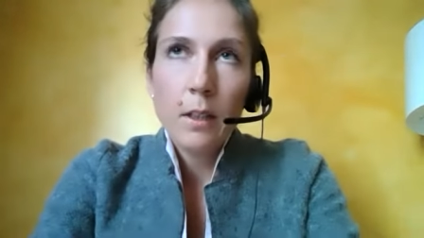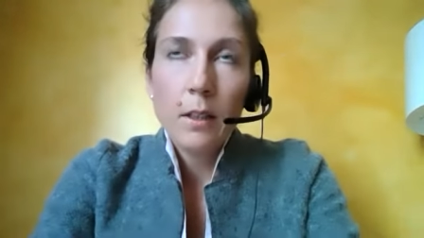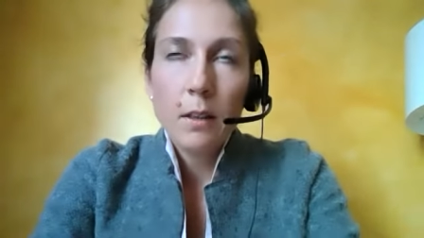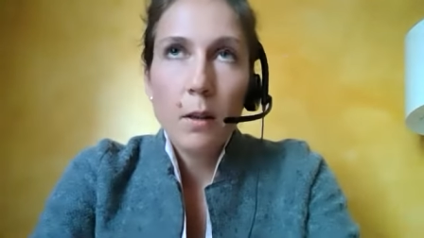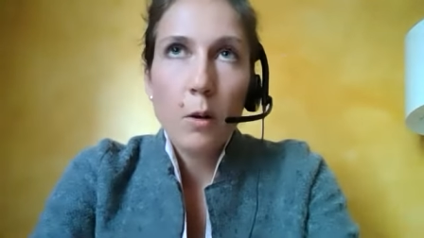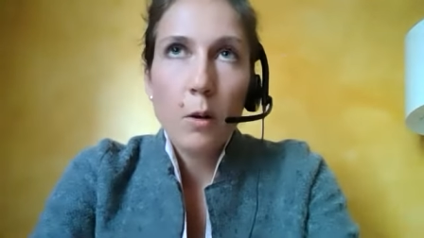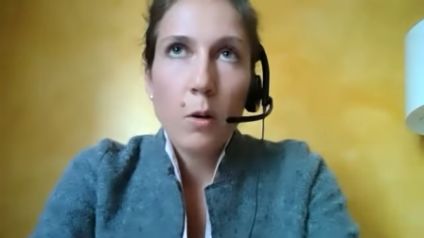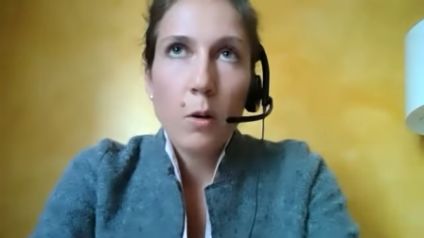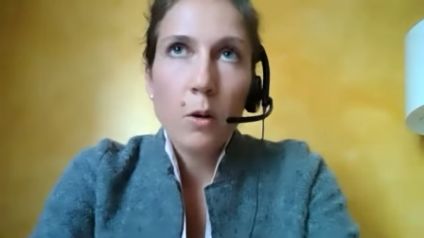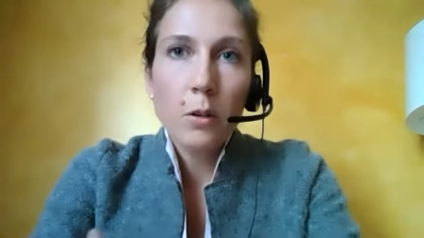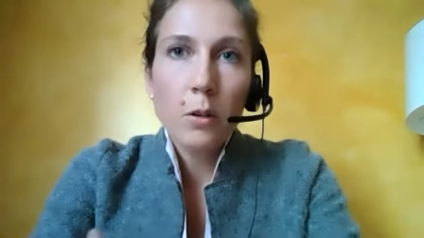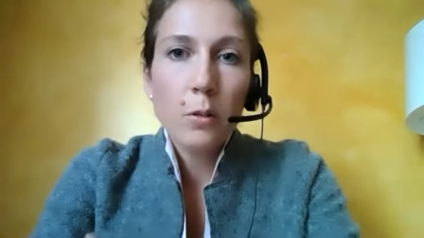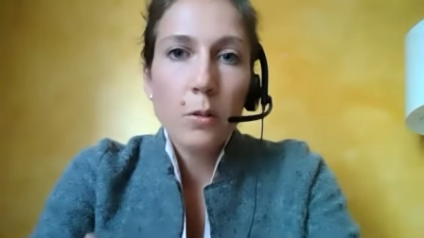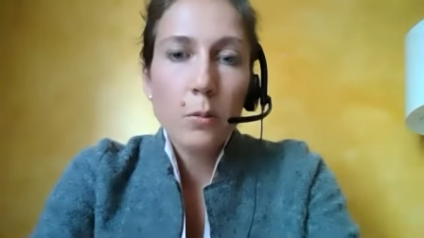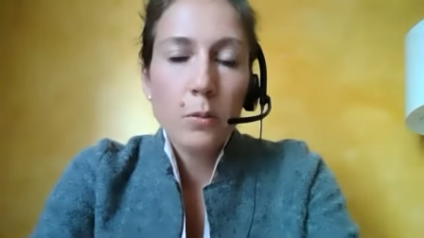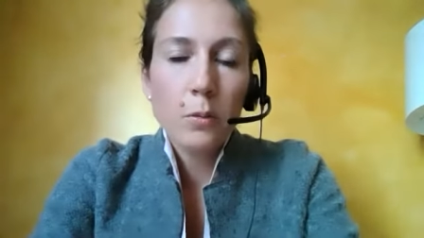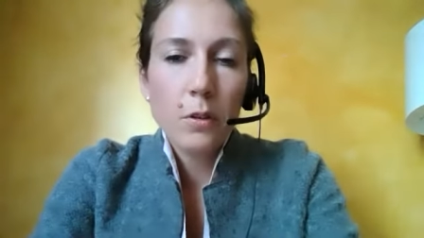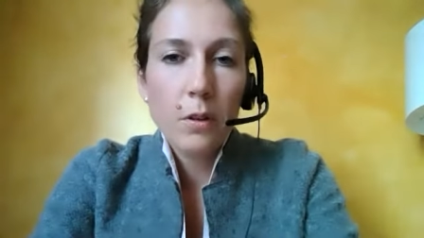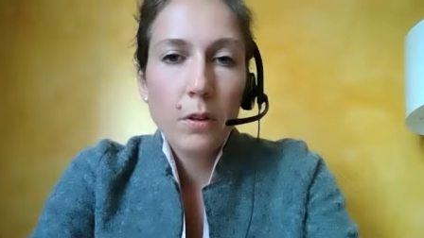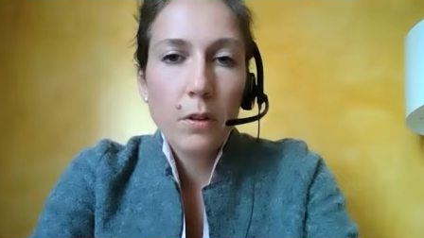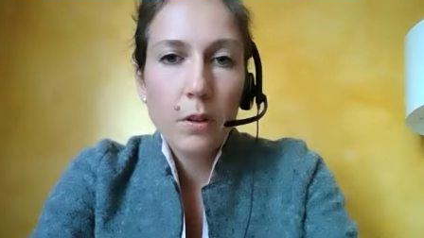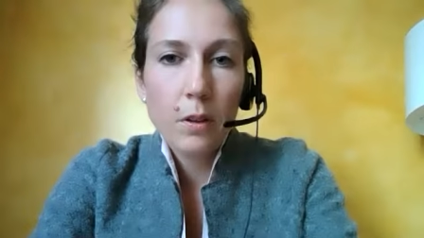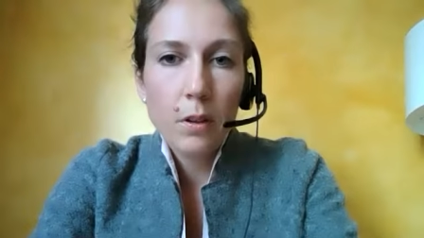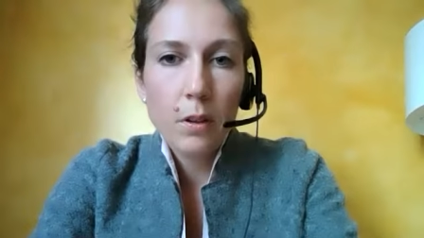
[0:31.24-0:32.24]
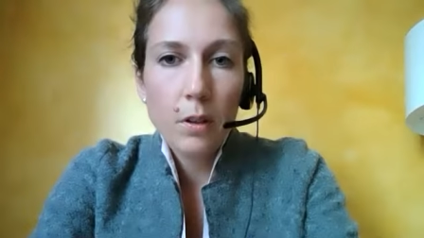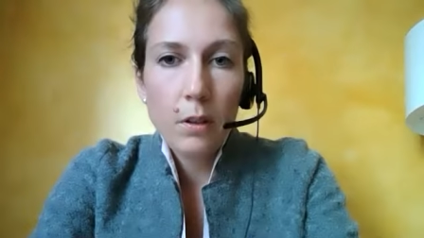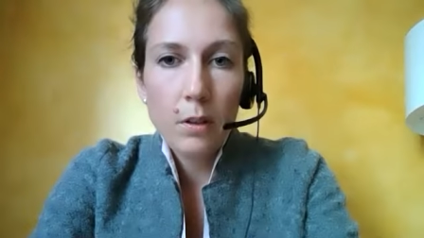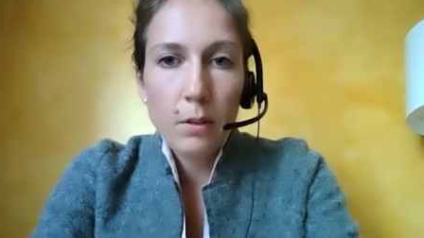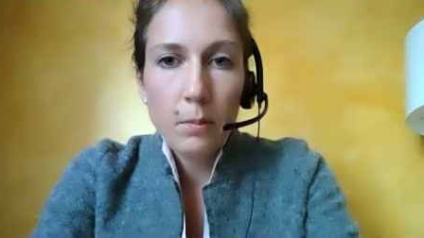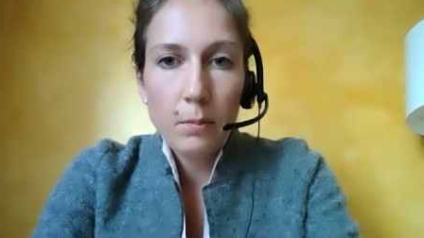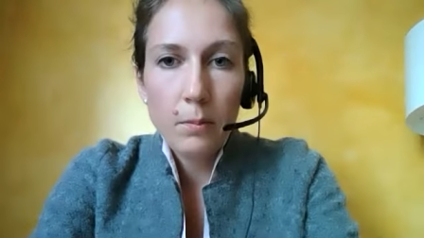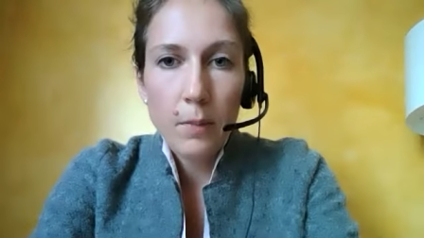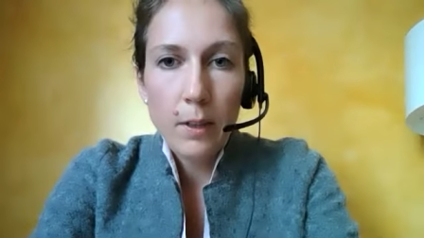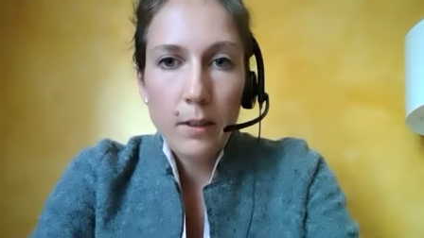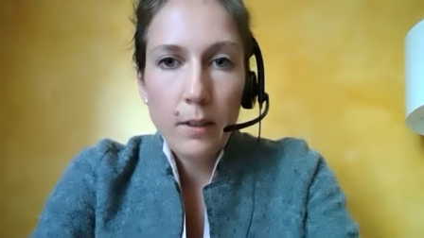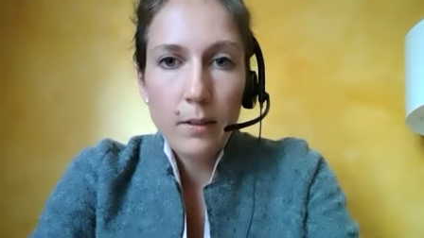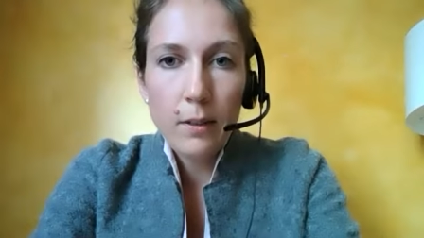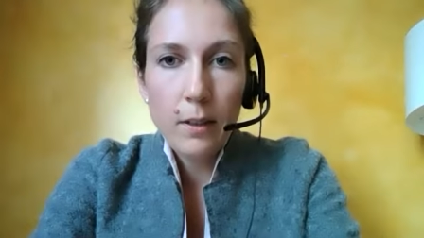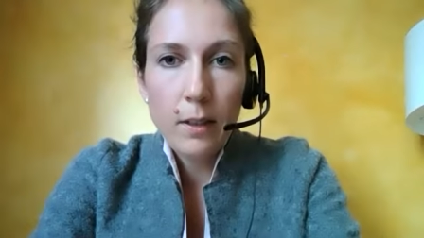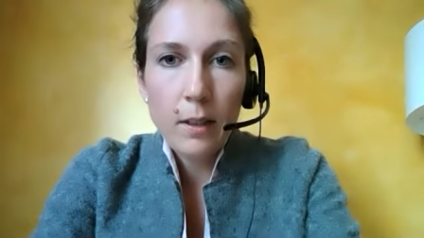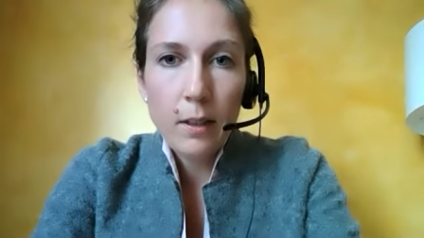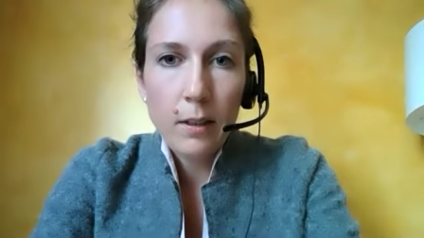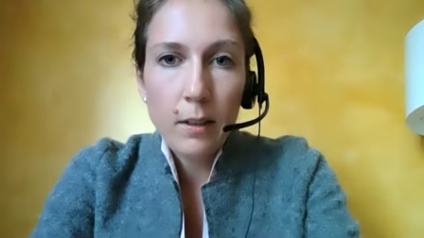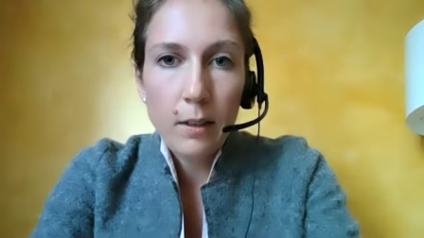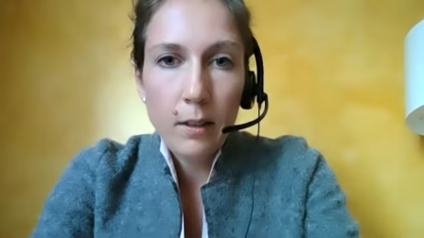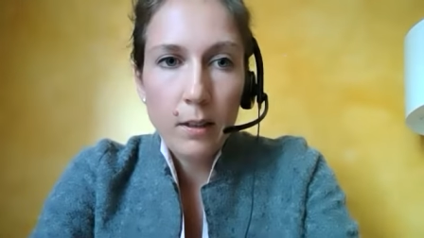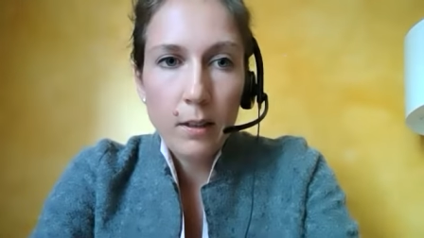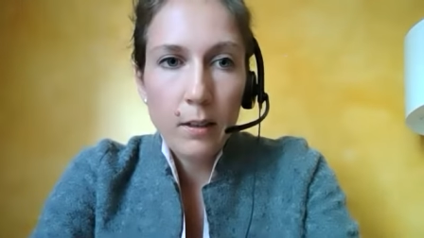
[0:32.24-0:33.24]
The course was
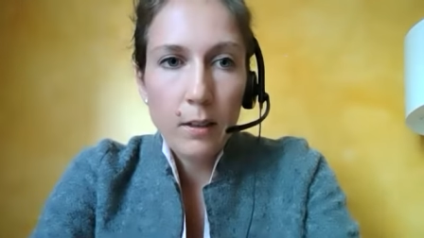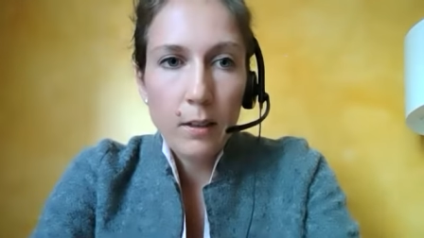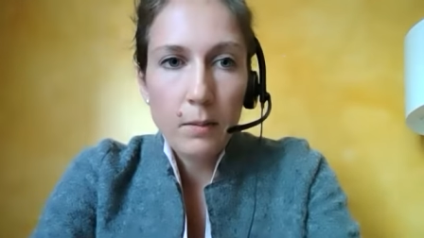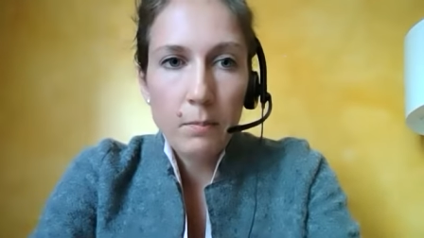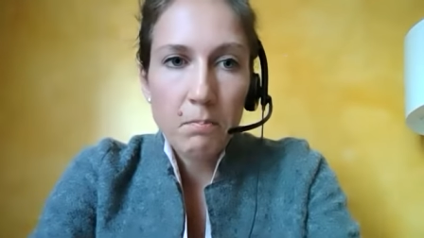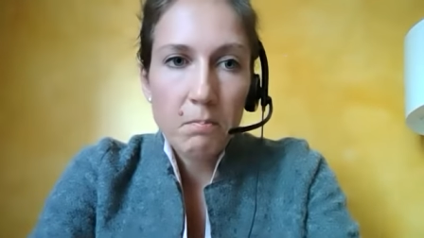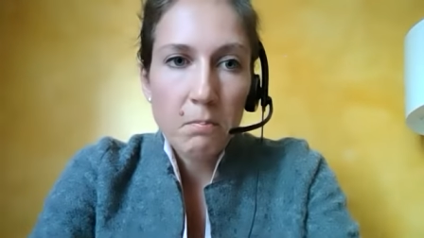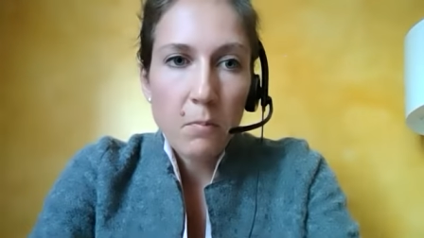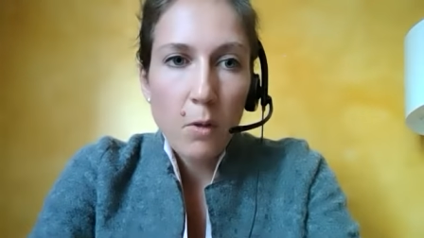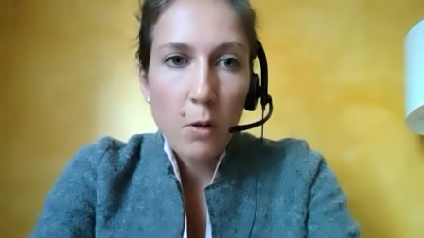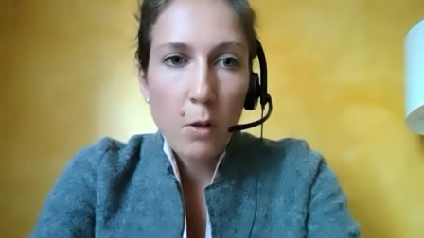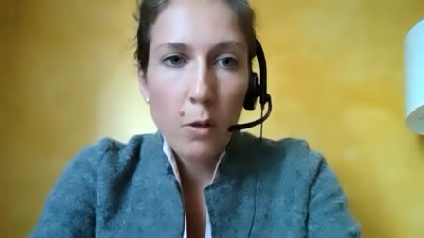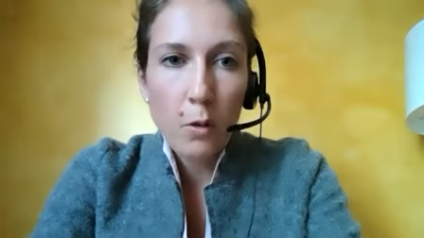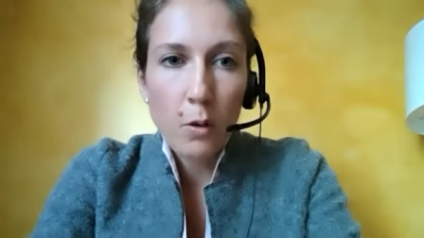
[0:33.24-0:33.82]
basically